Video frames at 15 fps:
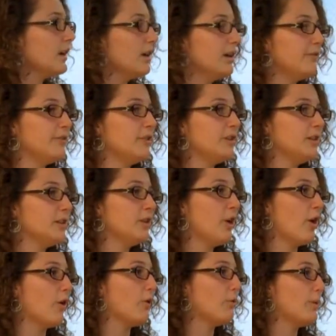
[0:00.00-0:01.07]
if you didn't
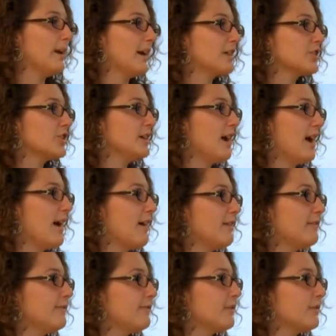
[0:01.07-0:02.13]
know, we actually
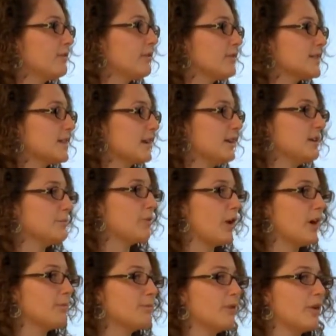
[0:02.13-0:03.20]
have study
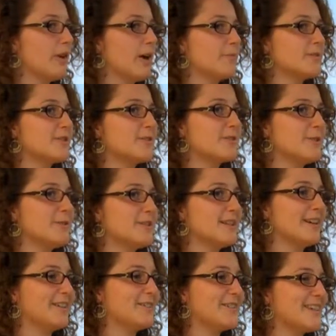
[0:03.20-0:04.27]
abroad programs through
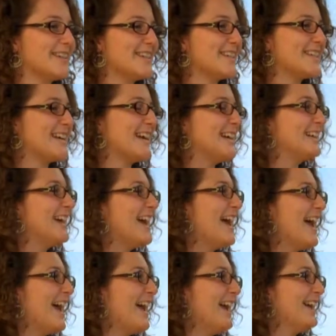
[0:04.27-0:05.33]
San Jose State
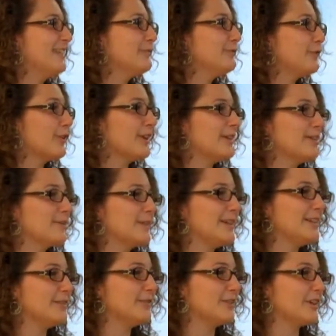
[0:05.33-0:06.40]
in 43
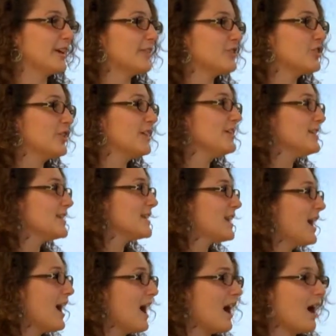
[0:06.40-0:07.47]
different countries
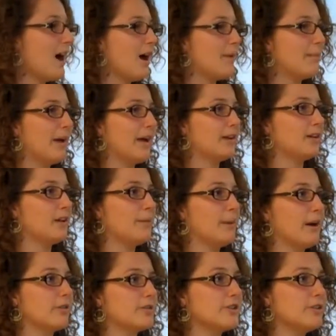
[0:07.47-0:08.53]
at
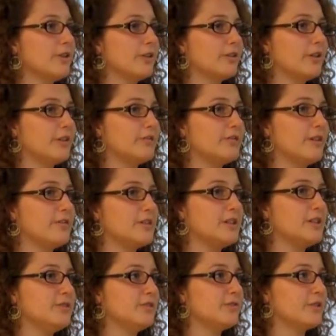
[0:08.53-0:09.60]
about 250
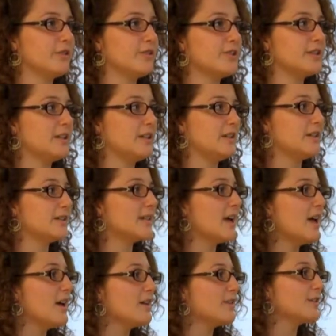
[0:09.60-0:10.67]
universities.
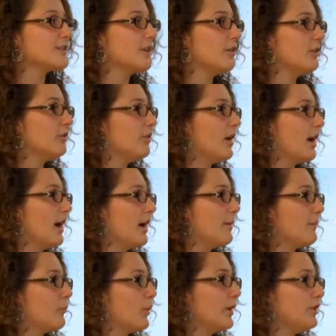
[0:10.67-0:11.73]
So
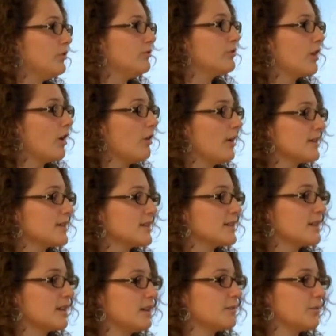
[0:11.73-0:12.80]
when you go as a
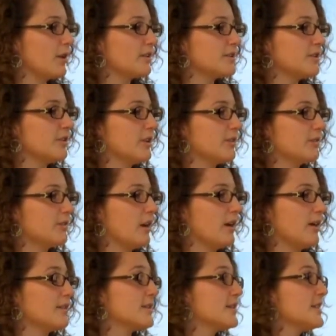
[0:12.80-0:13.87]
study abroad student,
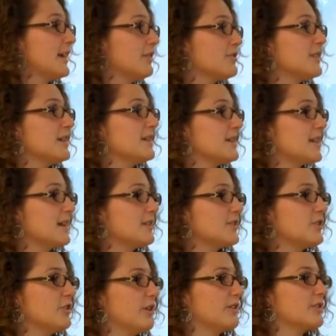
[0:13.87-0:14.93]
as a San Jose State
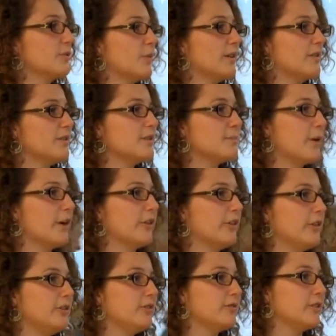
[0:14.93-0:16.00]
student to one of these partner
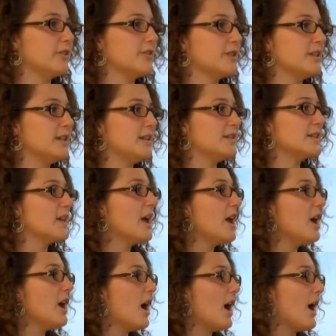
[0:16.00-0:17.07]
universities,
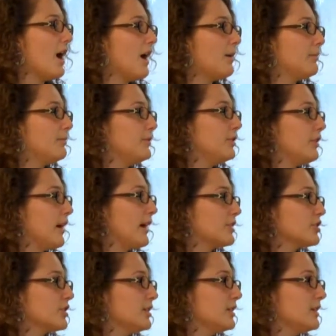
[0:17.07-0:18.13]
you're
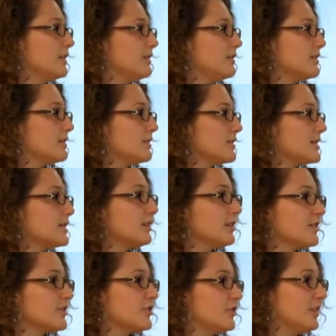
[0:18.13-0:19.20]
actually still a
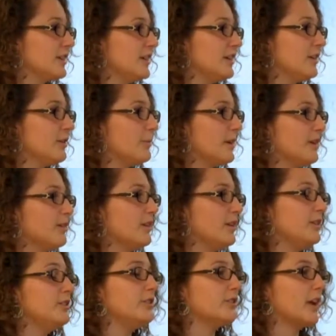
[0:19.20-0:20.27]
student here, but
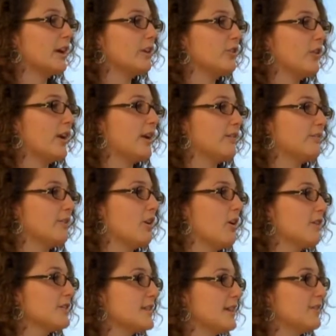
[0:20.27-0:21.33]
you're getting credit for
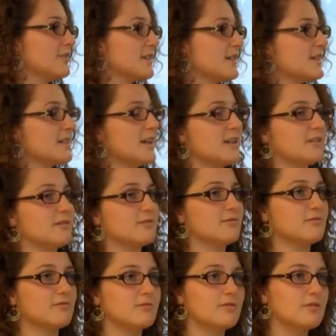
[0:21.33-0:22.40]
all San Jose State
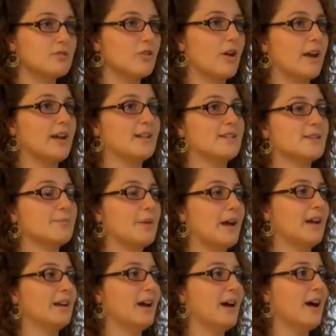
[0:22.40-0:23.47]
credits,
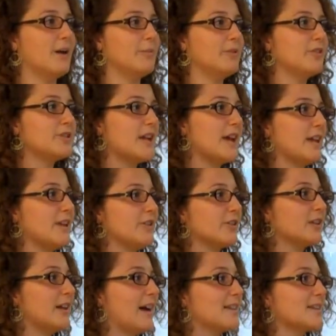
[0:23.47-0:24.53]
but you're taking your
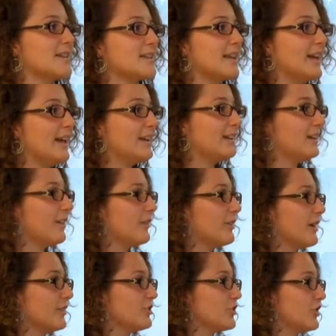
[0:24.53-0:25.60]
classes in another
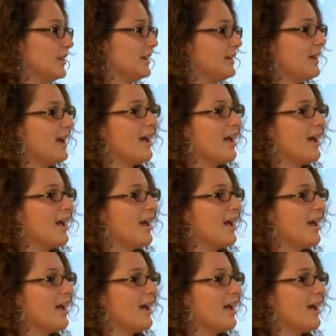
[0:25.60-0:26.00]
country.